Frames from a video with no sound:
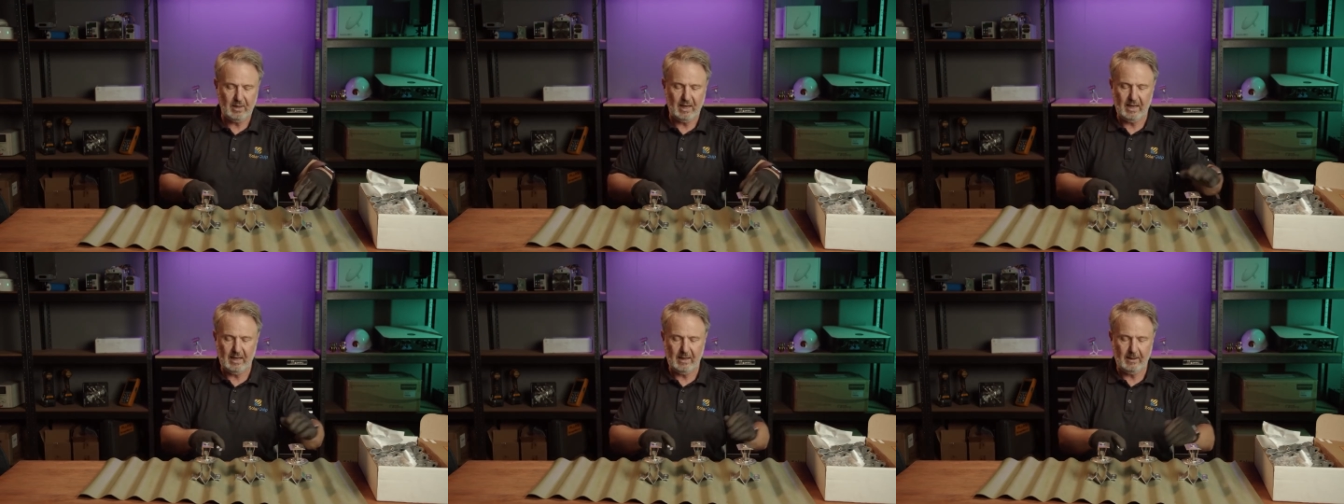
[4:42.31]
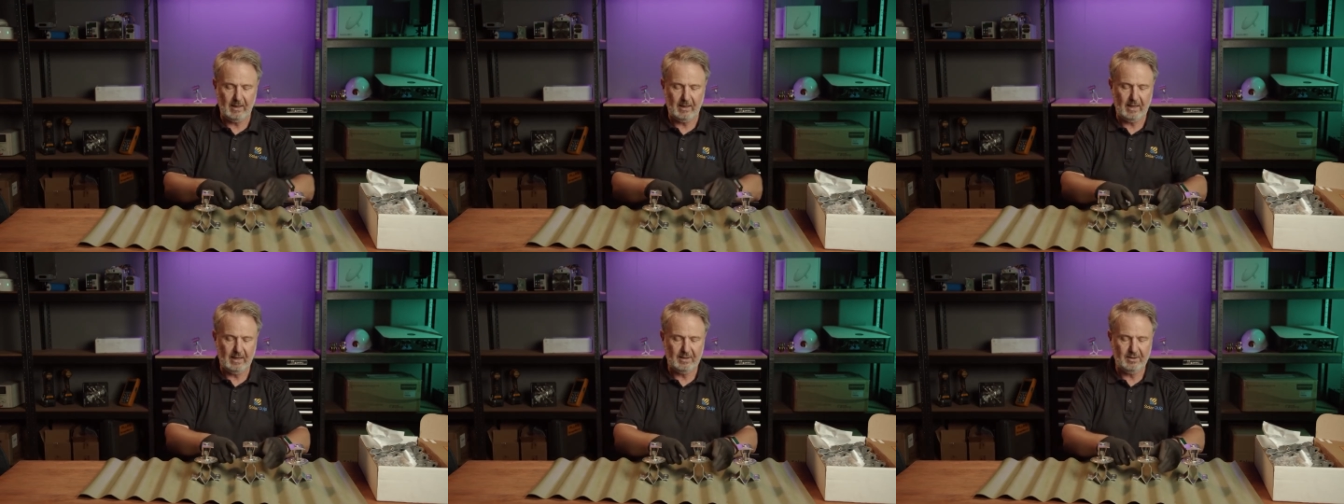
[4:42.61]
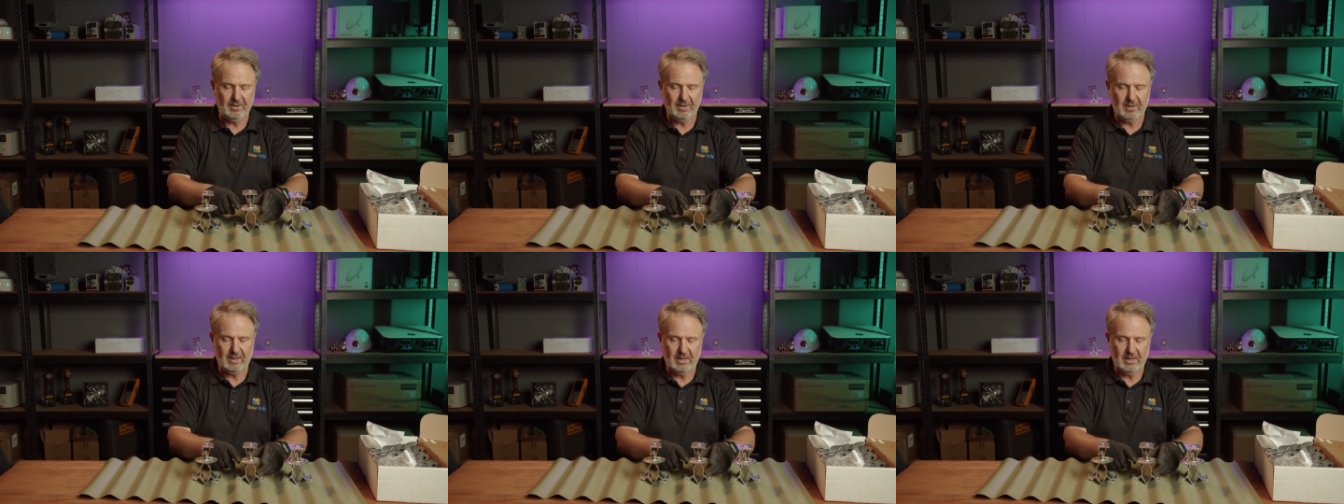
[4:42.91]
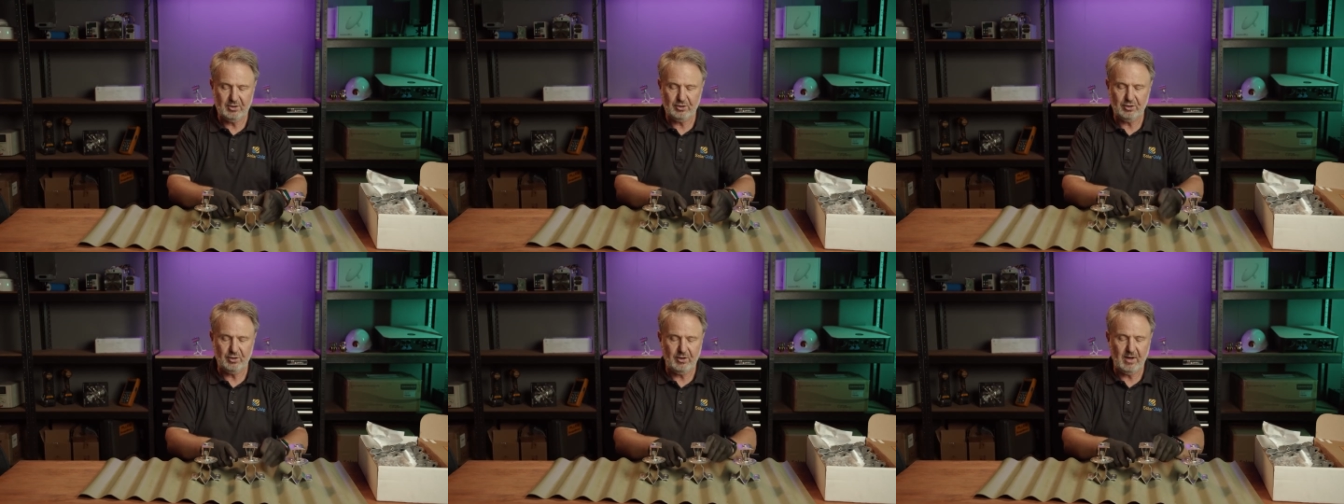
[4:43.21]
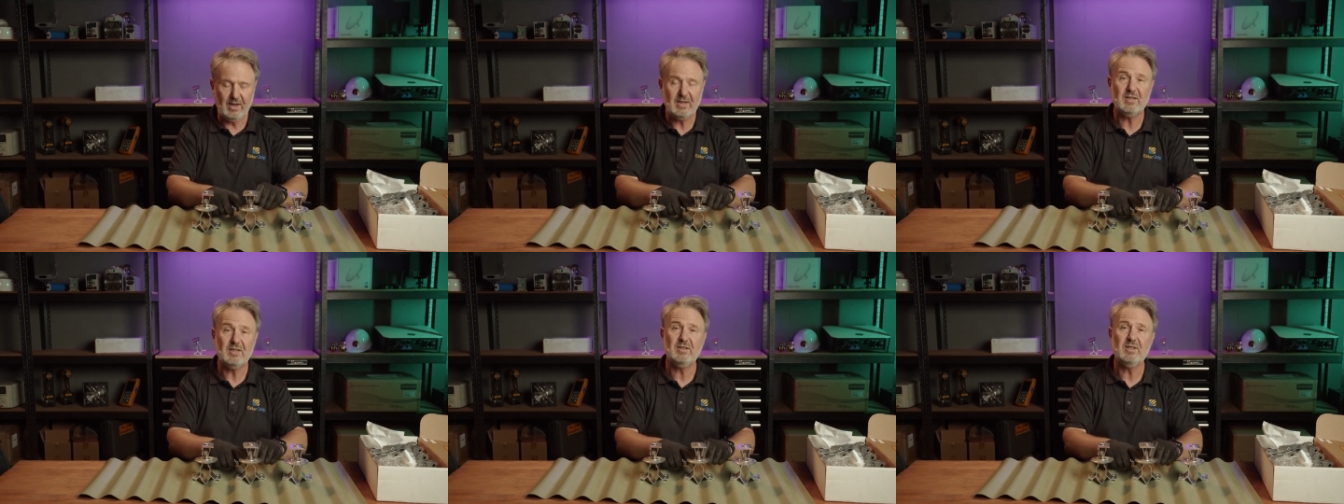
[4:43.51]
and the
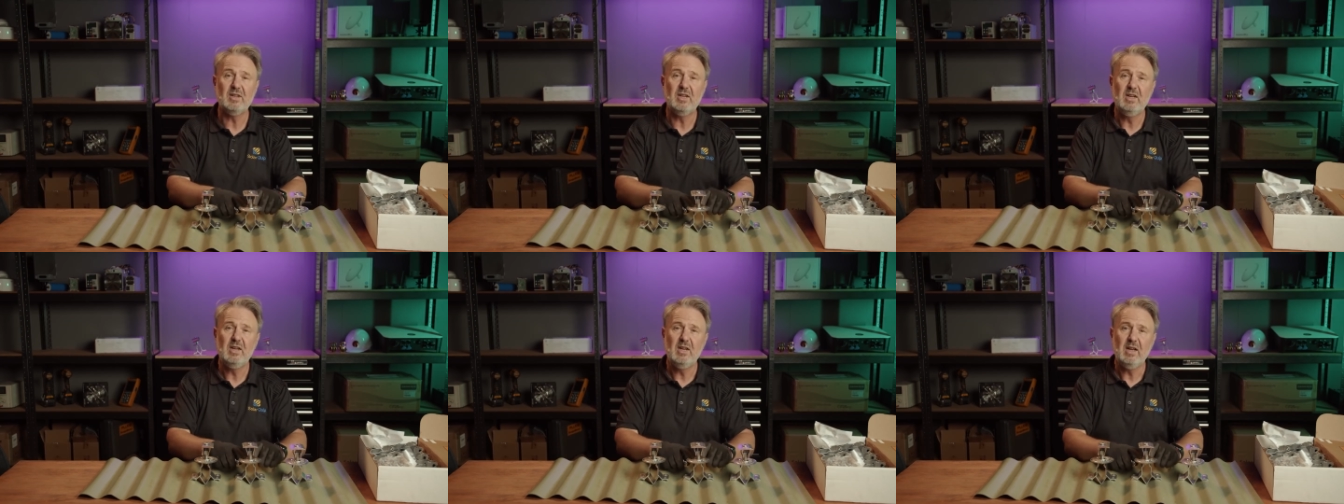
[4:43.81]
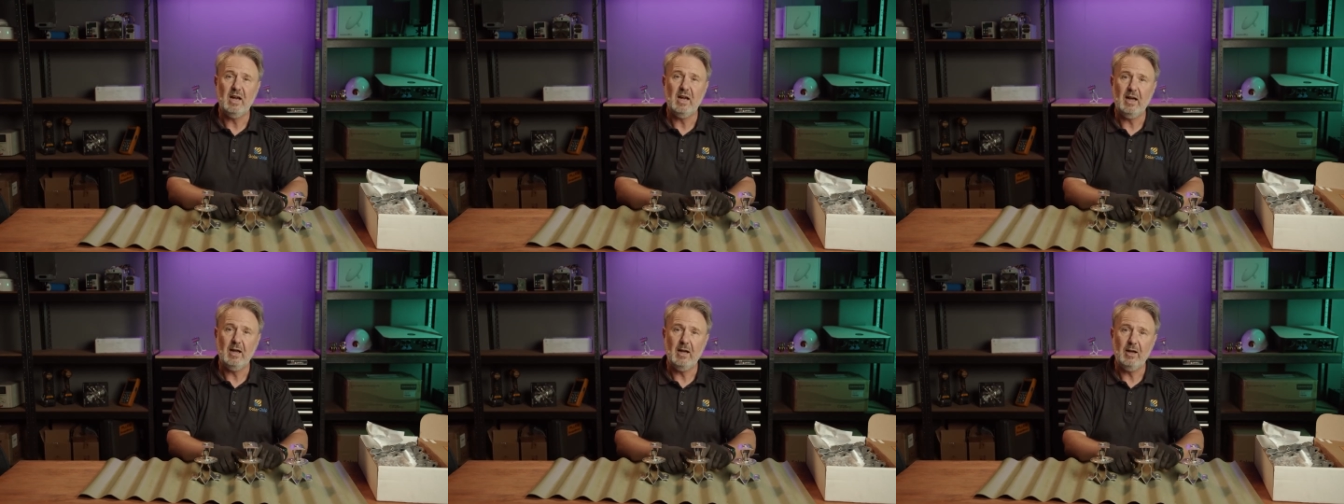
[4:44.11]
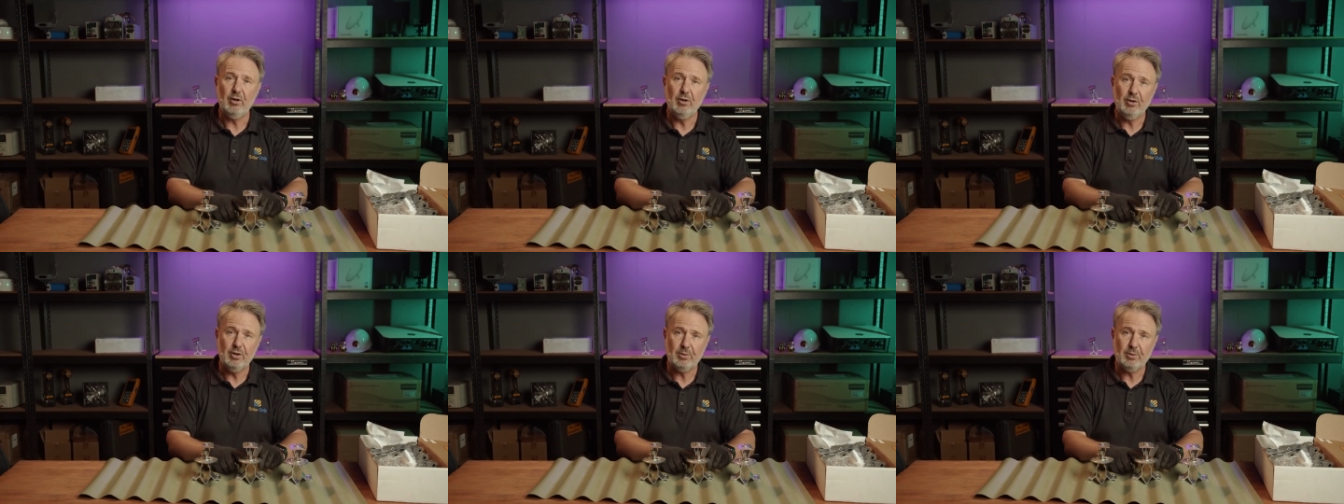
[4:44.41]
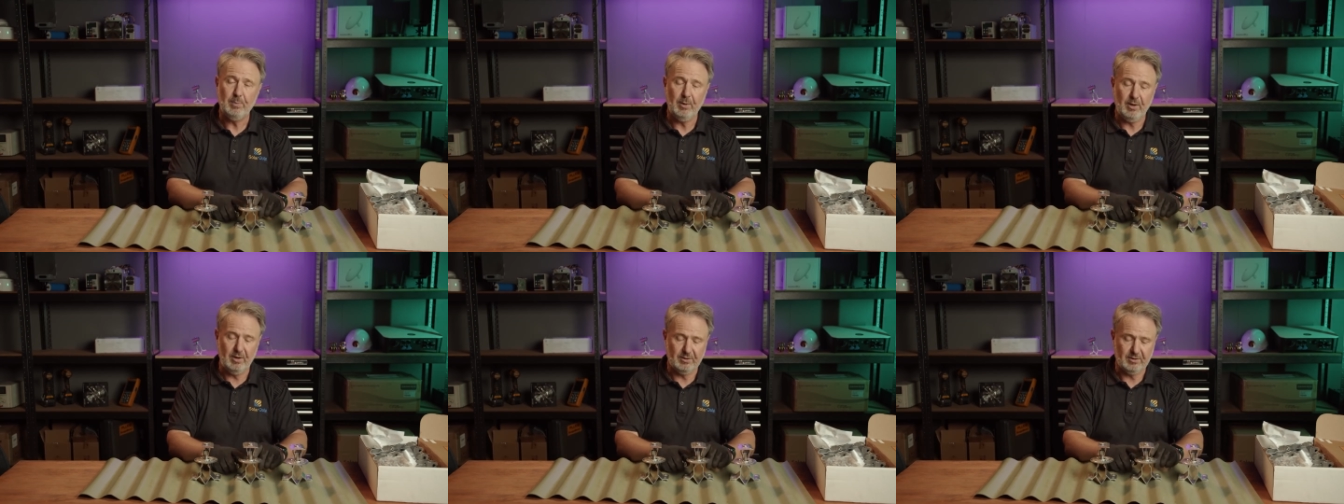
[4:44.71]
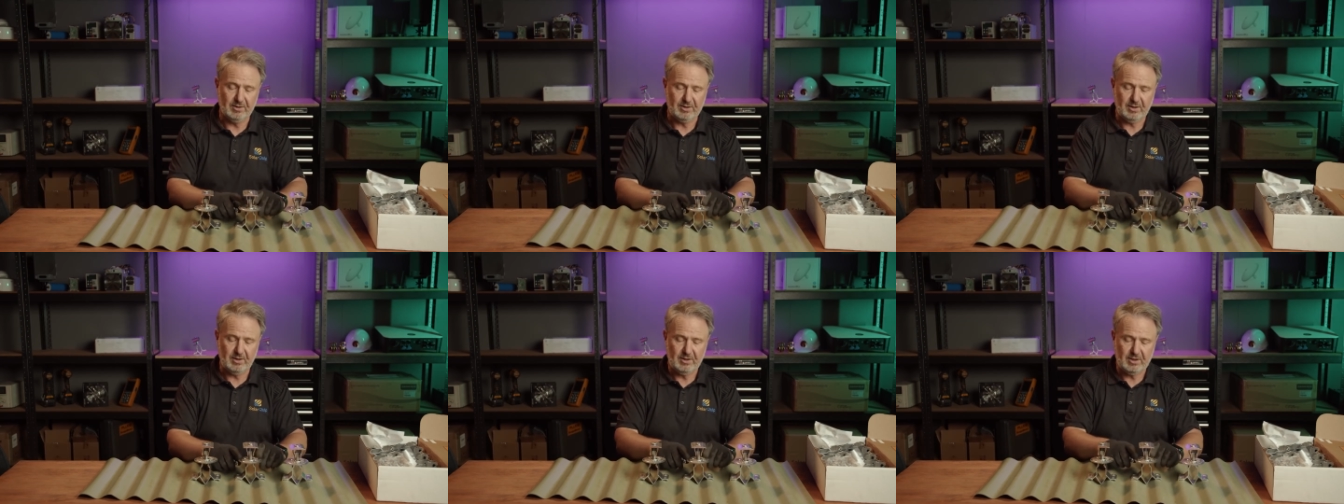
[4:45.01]
integrated earth
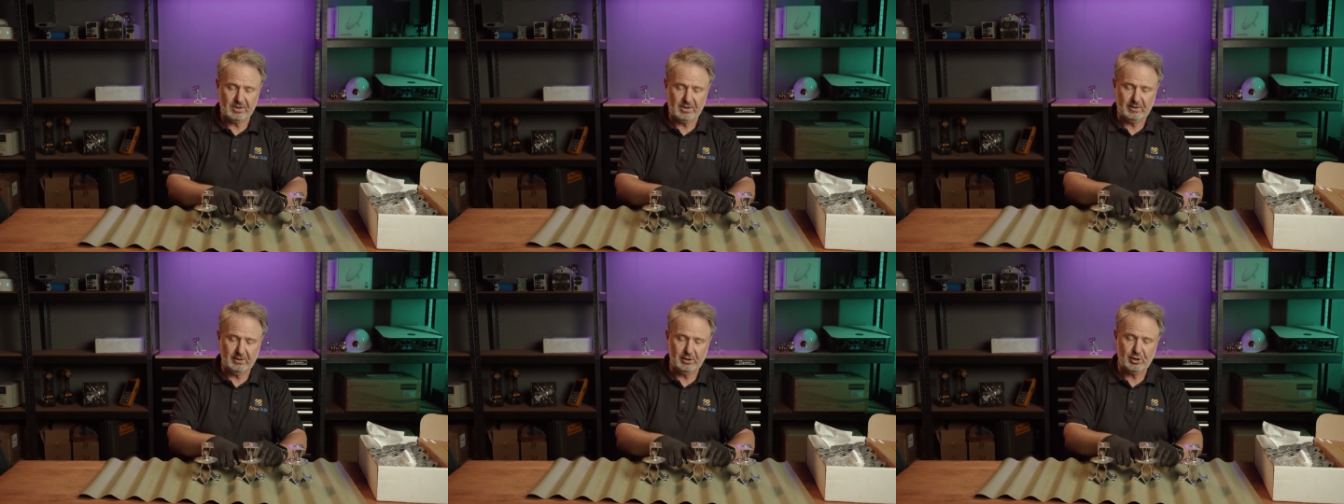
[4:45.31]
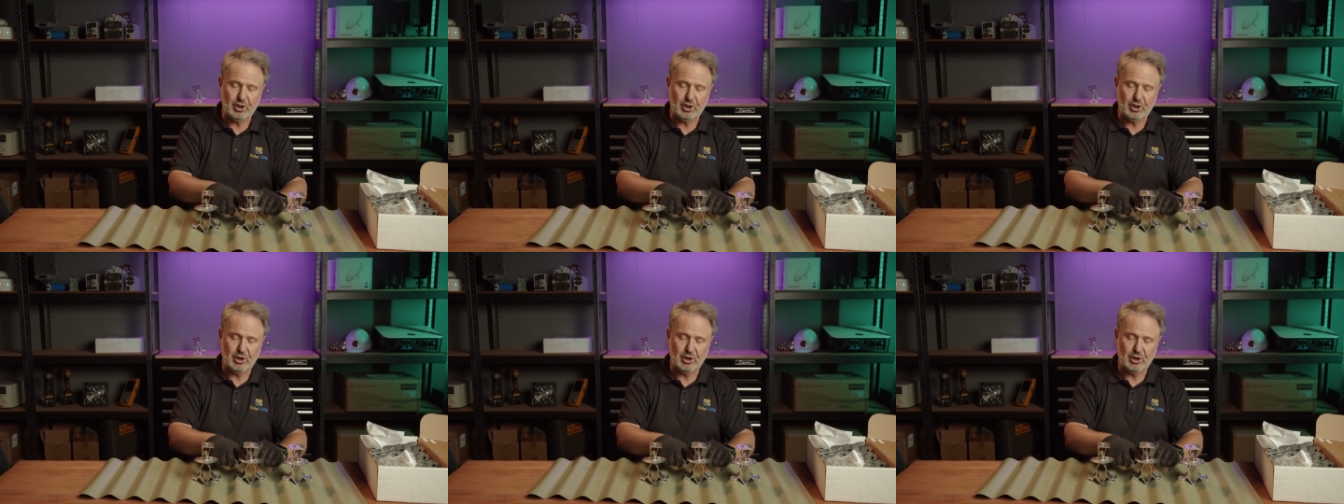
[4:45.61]
bond. So there's little